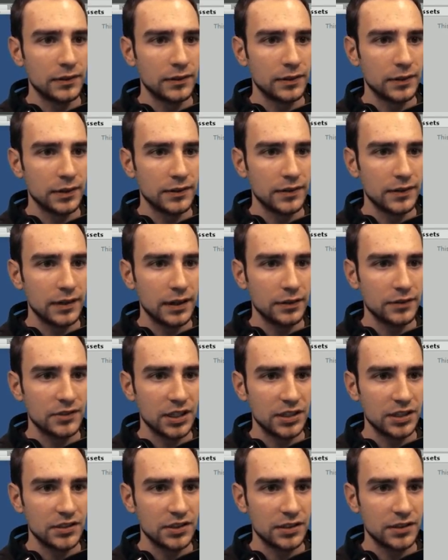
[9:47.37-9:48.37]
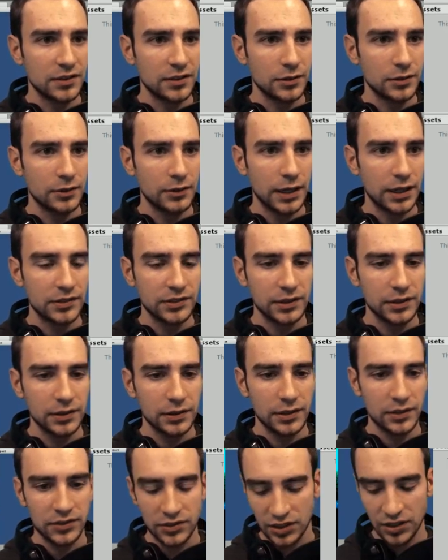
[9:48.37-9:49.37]
So let's now change it to, actually,
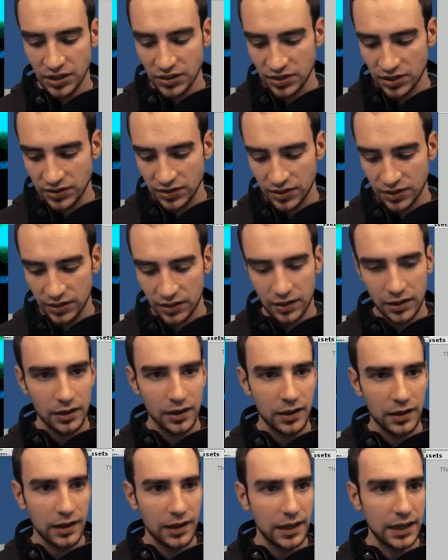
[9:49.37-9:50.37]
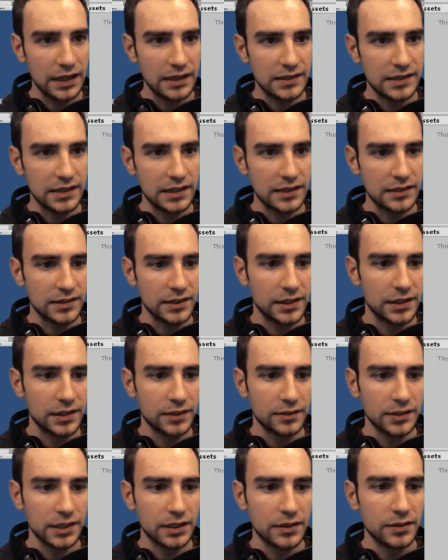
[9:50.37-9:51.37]
let's change it to 18 so I
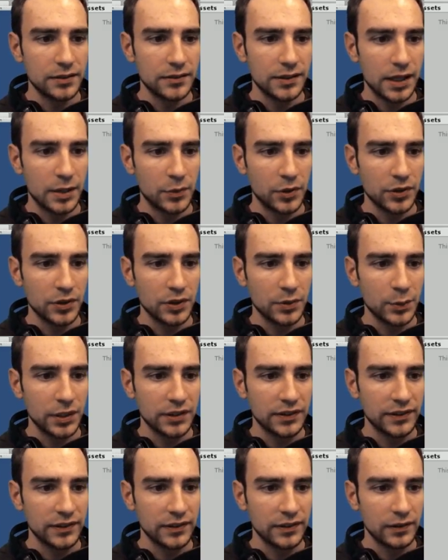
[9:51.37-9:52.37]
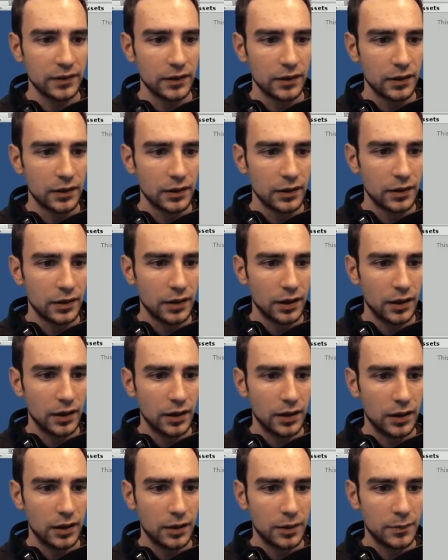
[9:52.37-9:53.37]
don't need to do that more than once.
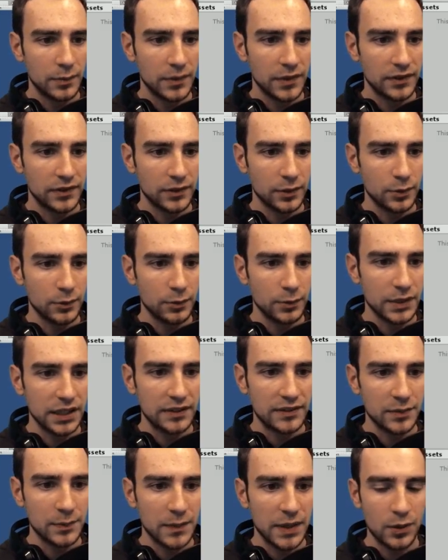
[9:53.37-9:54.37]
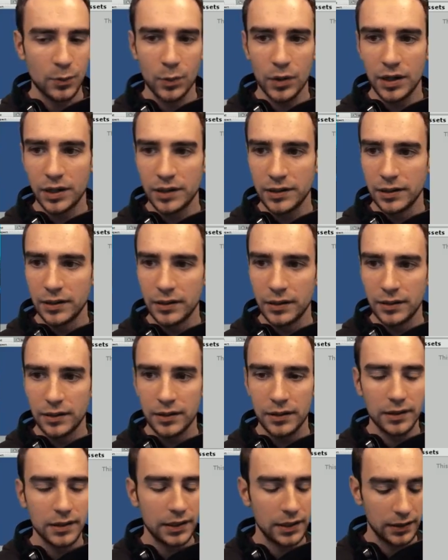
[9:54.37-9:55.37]
Um, so we need to make one
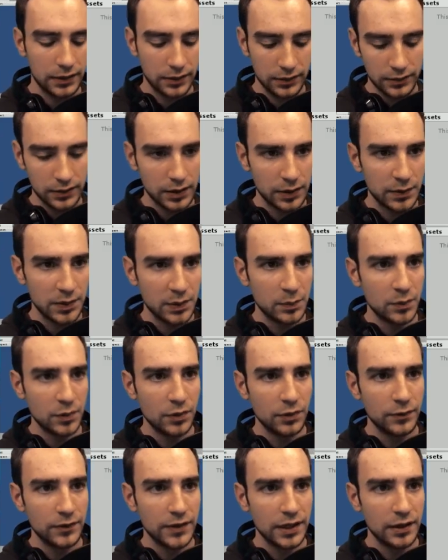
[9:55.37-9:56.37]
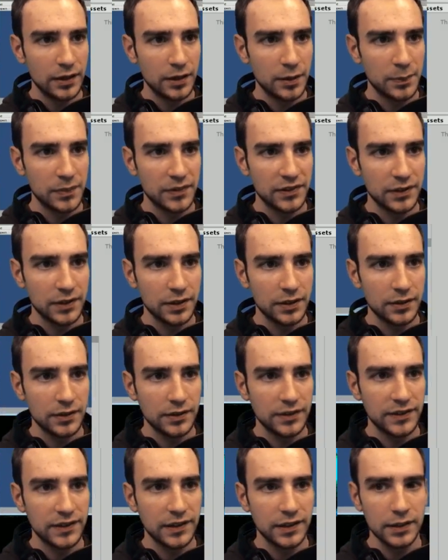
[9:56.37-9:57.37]
that let me move it up so that you
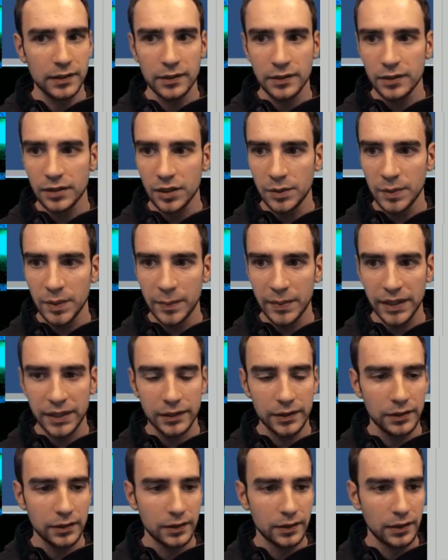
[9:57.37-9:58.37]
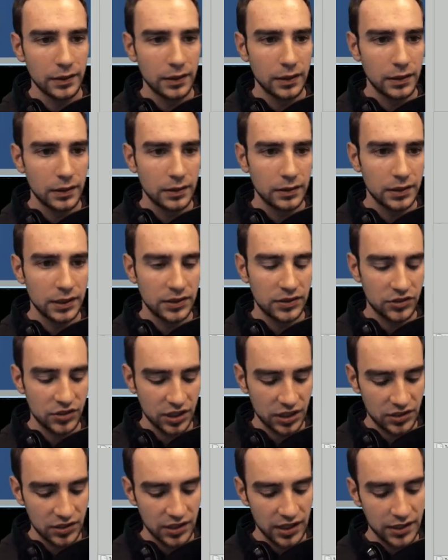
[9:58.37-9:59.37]
can see it a little bit better. Let's
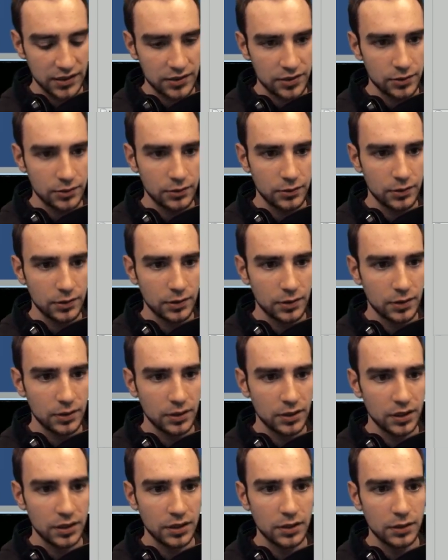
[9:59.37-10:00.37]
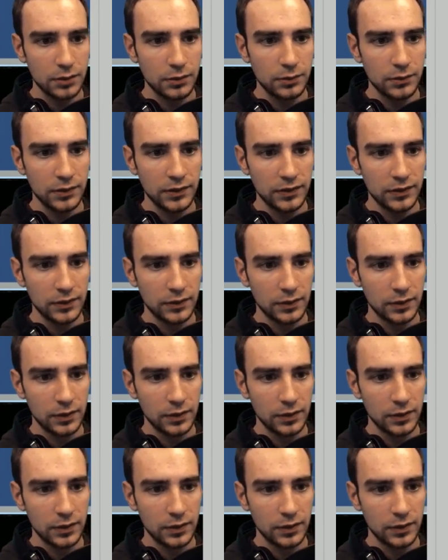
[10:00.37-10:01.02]
change that to use.